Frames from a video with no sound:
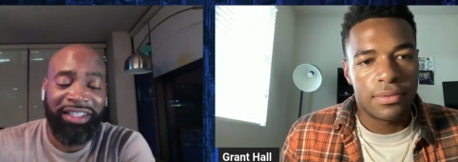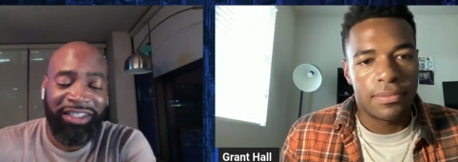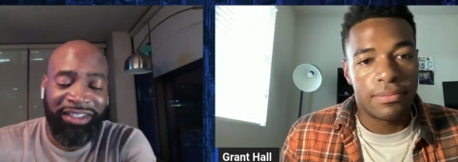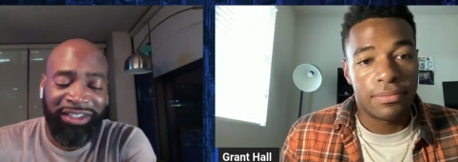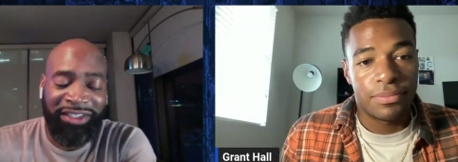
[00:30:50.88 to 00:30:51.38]

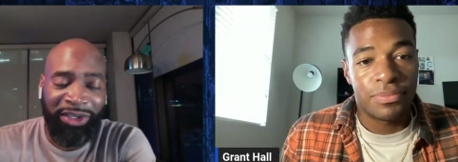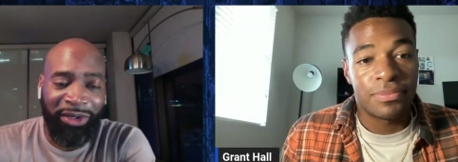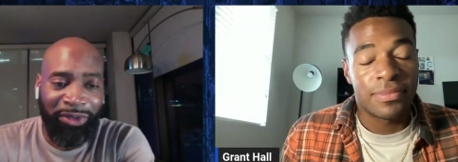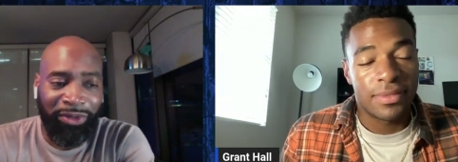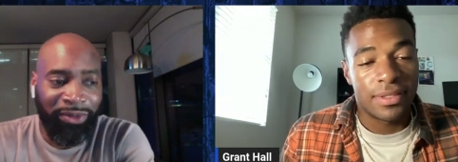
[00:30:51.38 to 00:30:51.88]

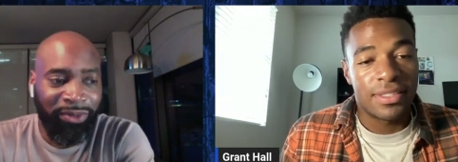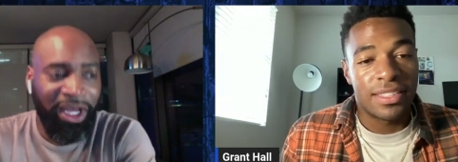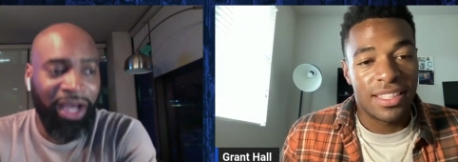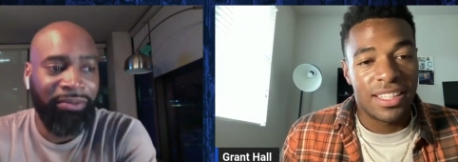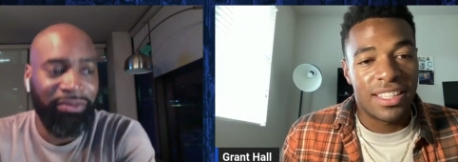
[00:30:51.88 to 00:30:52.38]
Speaker 1: So
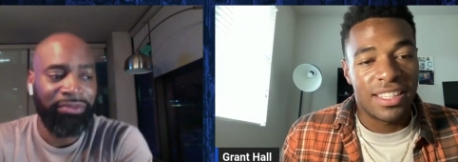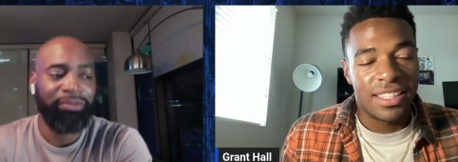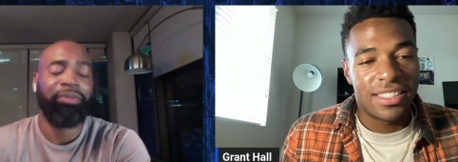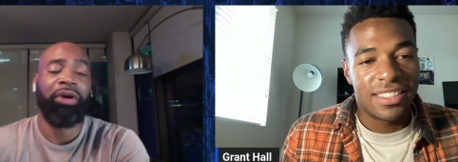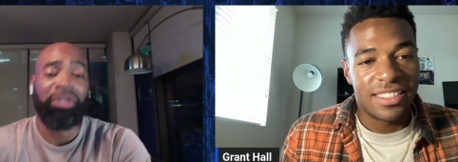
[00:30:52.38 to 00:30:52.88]
um,
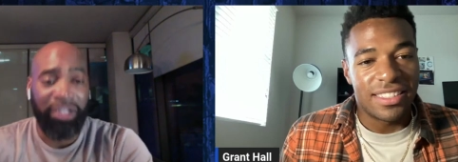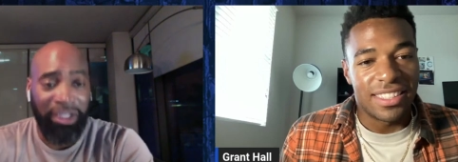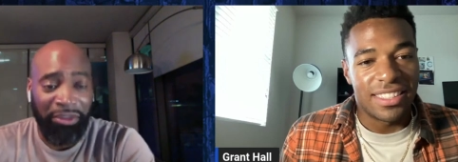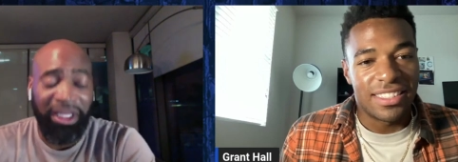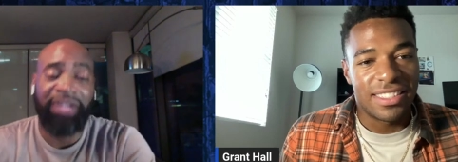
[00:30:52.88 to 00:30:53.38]
personally, I'm
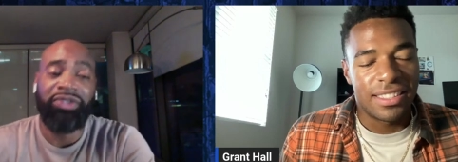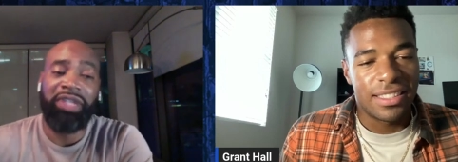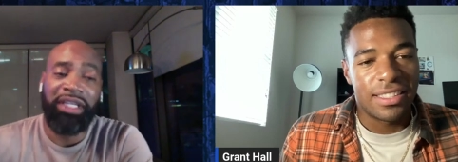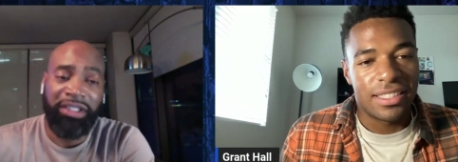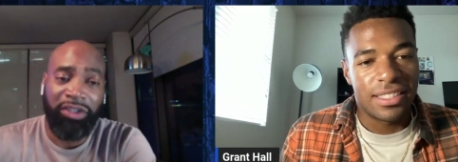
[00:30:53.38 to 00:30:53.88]
glad you
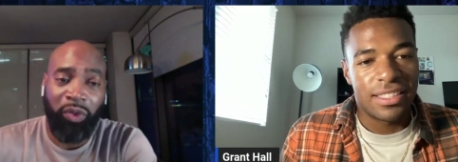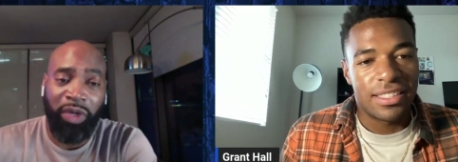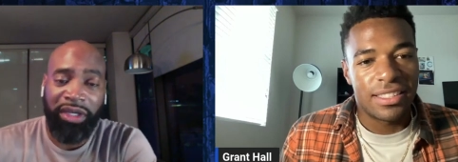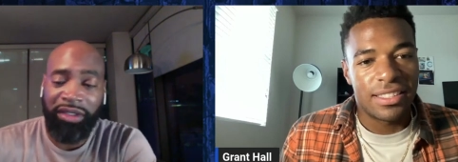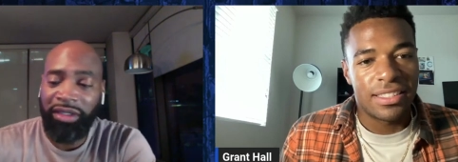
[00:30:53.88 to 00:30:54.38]
didn't
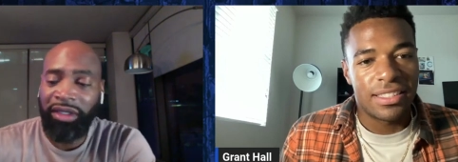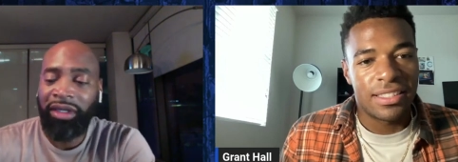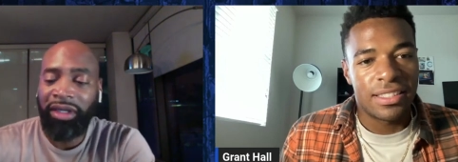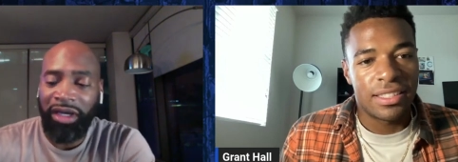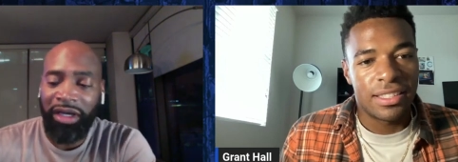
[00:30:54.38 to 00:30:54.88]
quit,
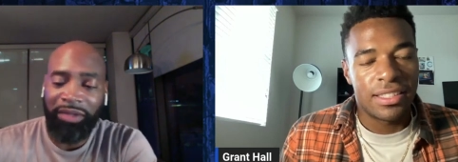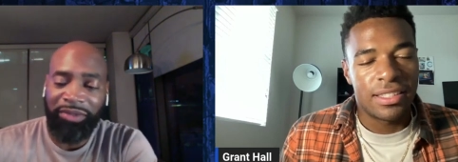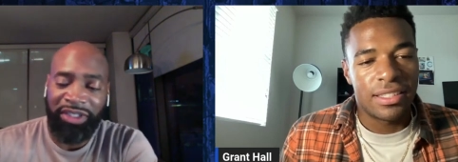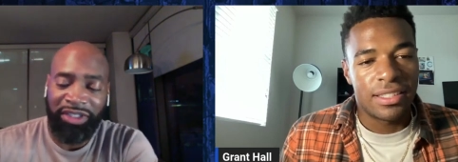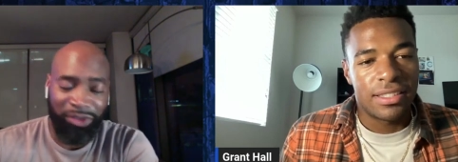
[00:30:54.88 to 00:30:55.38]
uh,
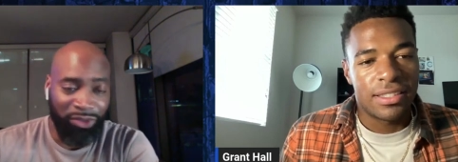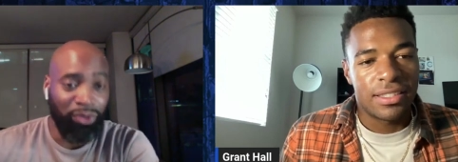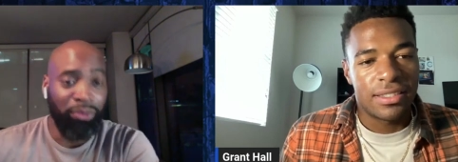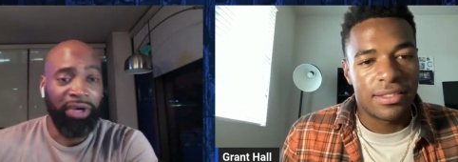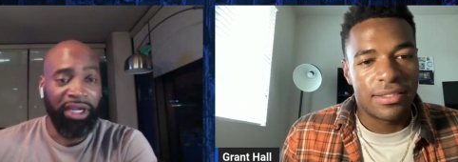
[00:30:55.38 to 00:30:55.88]
because you do
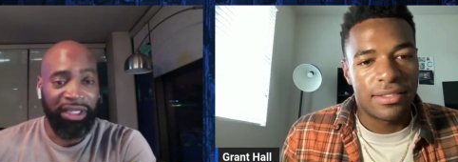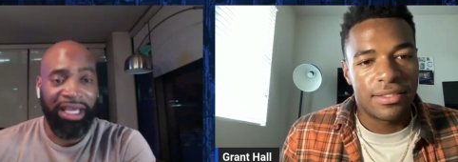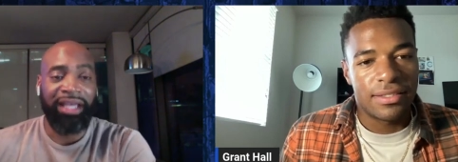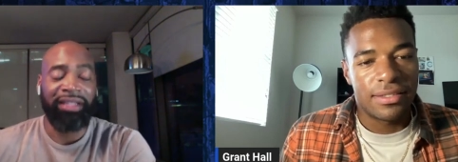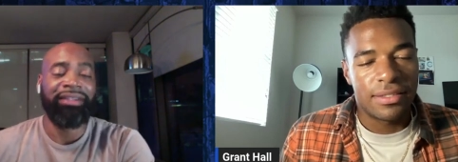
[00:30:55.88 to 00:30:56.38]
bring
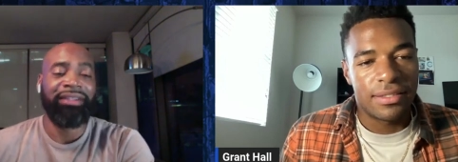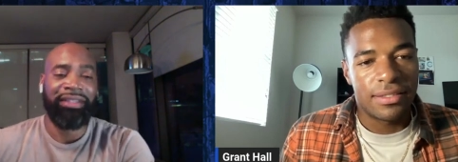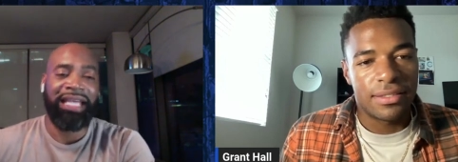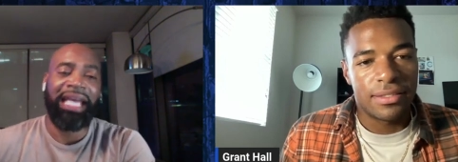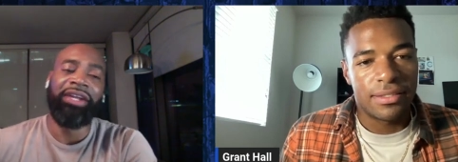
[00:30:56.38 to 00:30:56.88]
that,
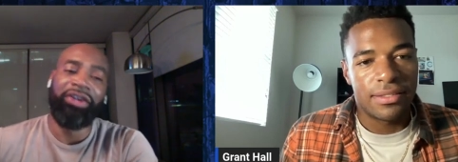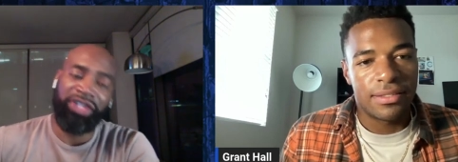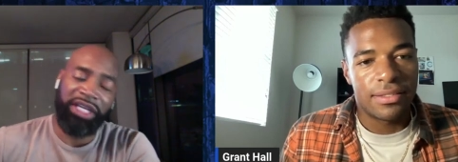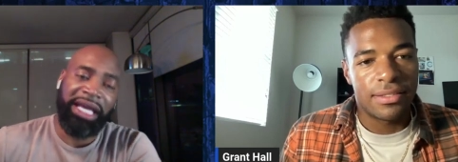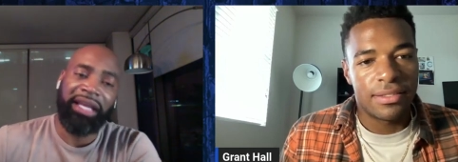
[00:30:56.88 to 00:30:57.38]
that energy
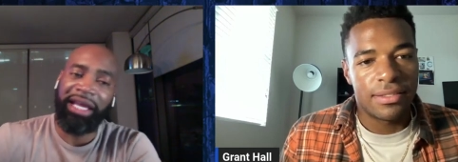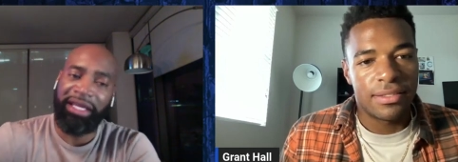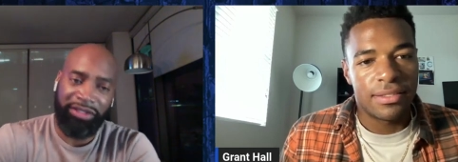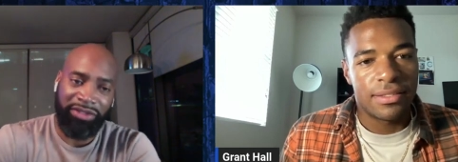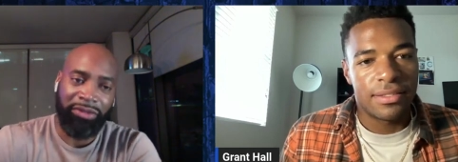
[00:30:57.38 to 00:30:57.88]
and that light
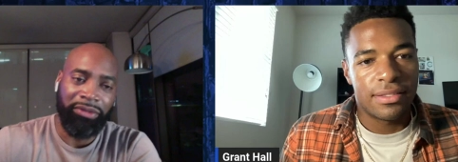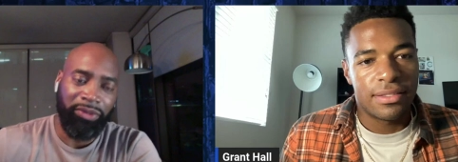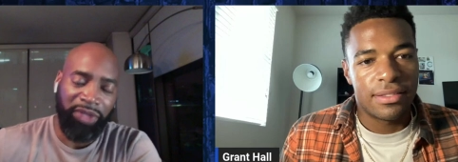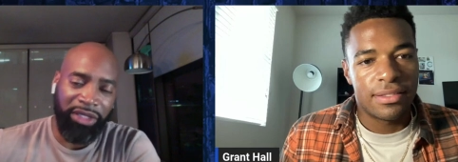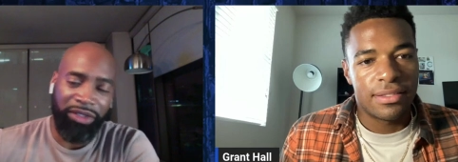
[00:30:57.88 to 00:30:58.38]
into
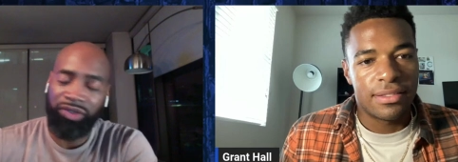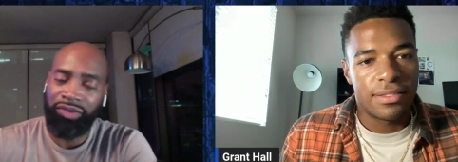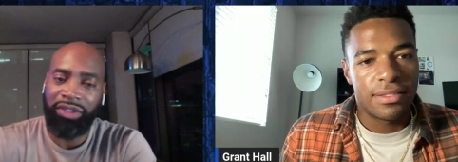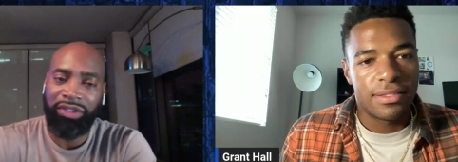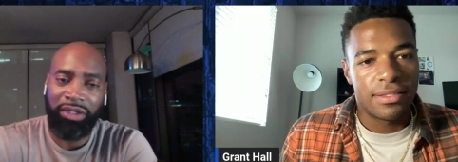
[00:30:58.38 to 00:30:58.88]
the industry.
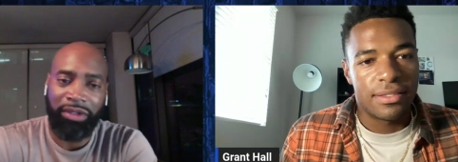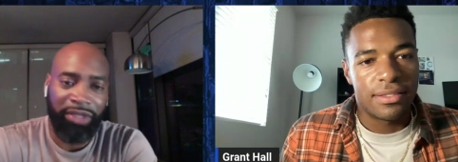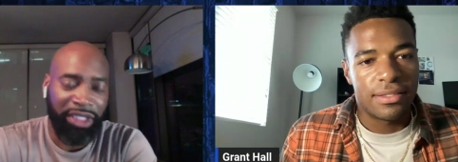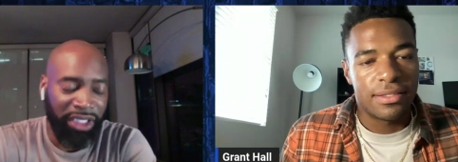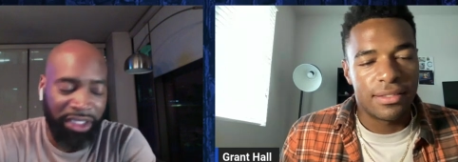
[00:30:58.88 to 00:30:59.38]
So
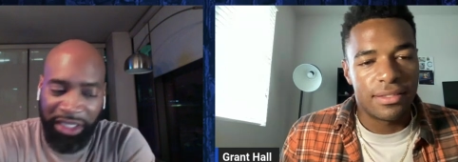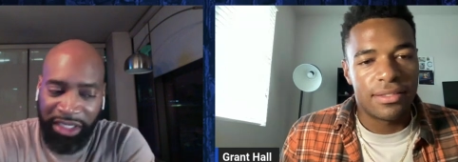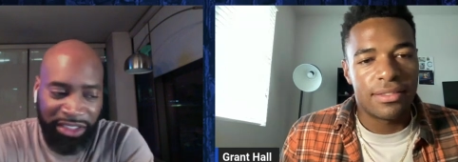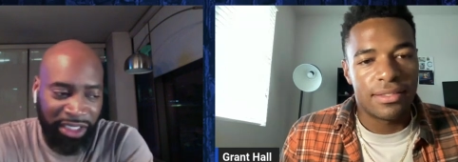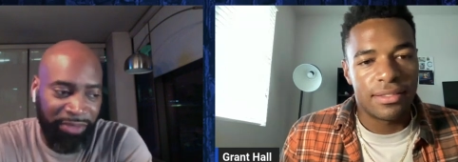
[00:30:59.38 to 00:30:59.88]
again,
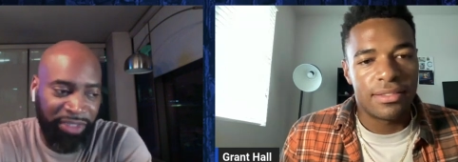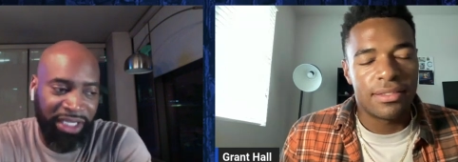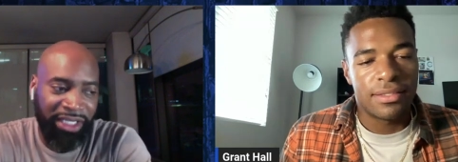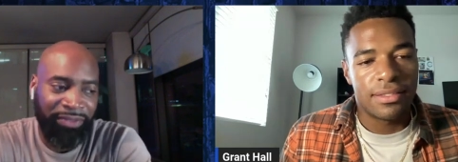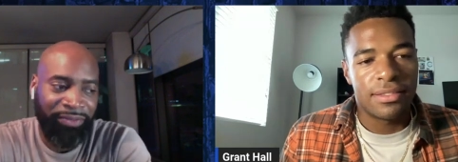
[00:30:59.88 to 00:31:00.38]
anytime
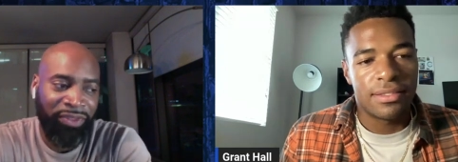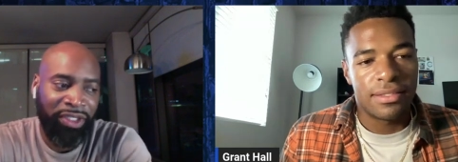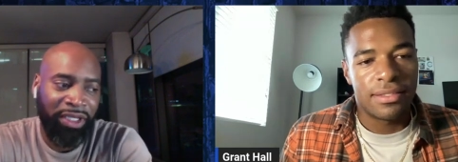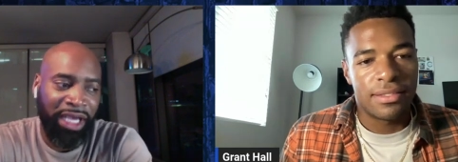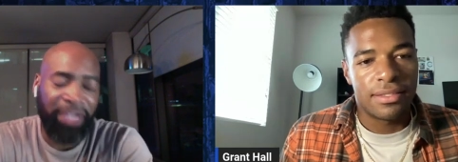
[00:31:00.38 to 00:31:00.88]
that
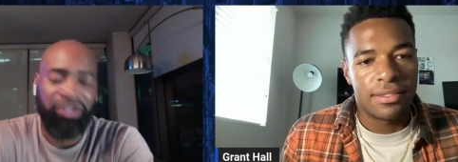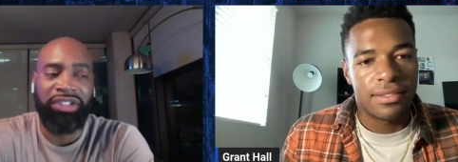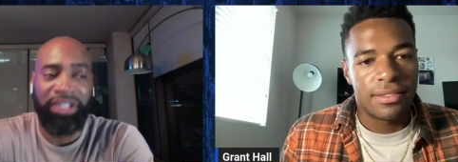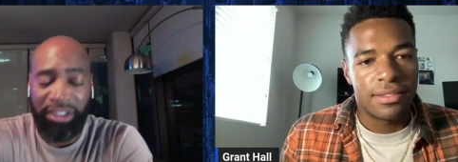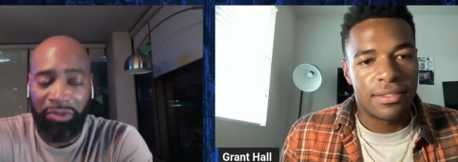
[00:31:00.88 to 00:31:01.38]
I actually
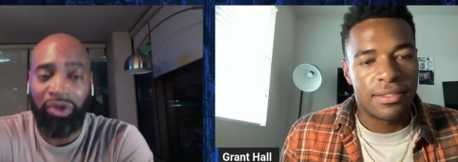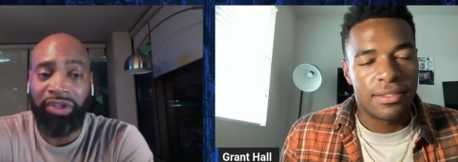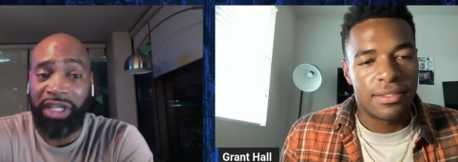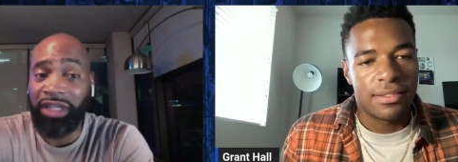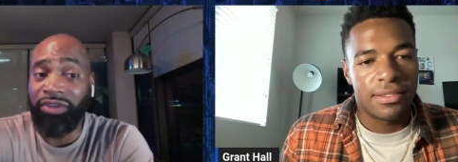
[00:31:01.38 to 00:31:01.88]
see someone on
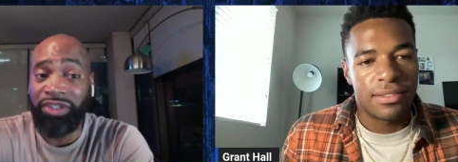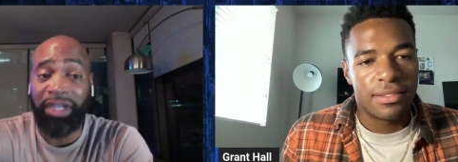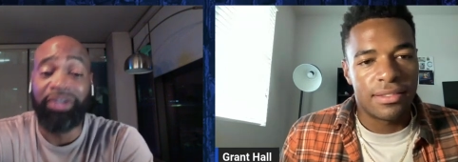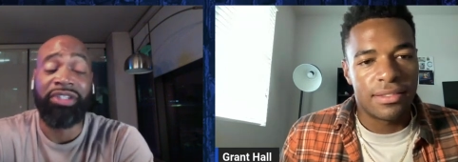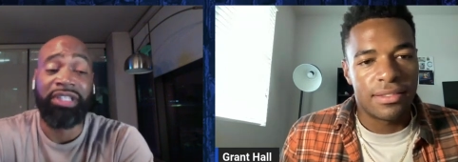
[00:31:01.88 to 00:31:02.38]
television, I
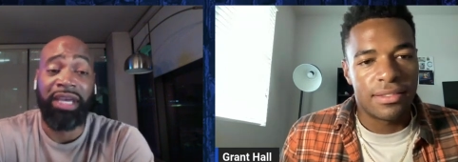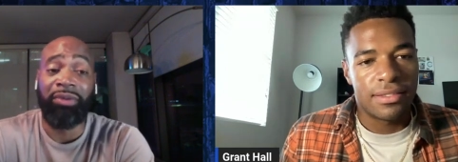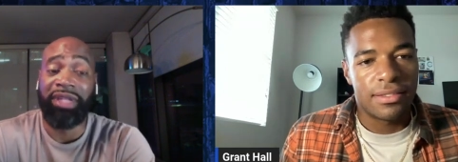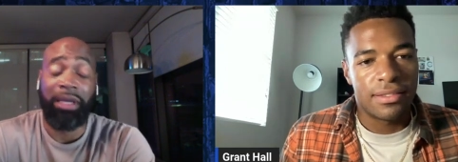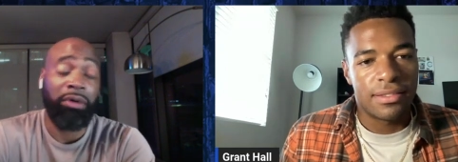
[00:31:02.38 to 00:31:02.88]
understand what
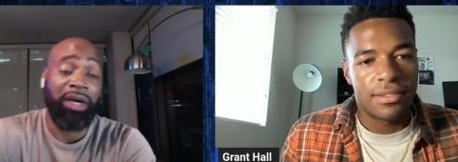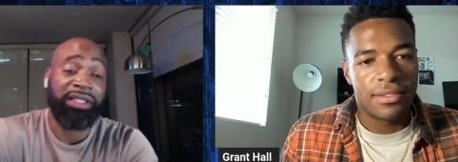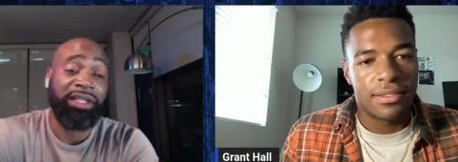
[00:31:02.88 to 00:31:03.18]
that process